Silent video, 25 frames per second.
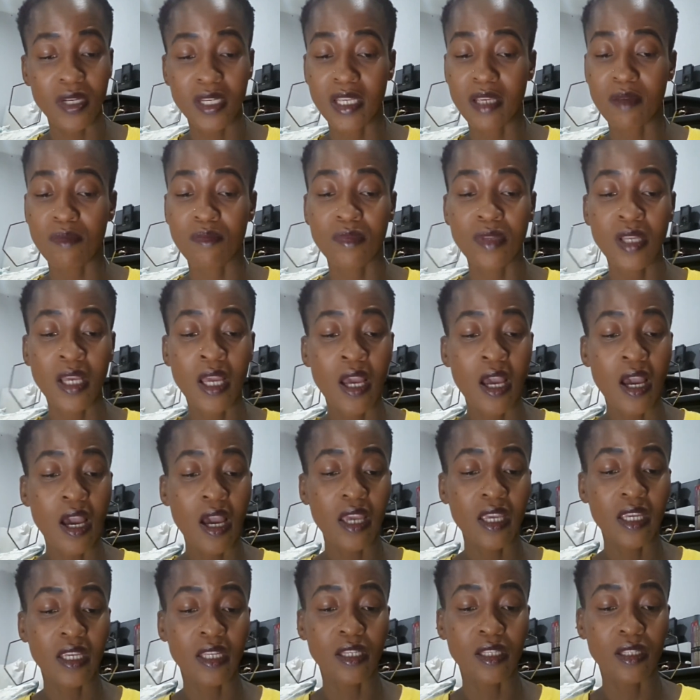him
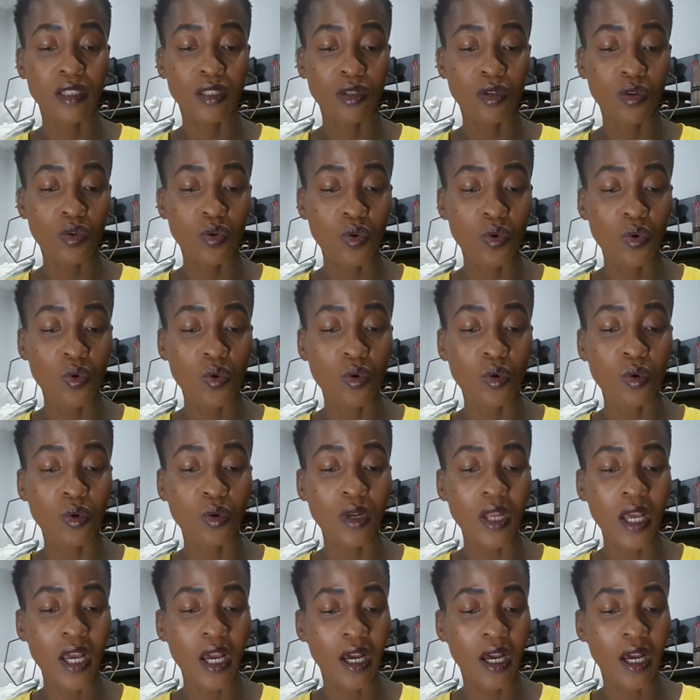in school.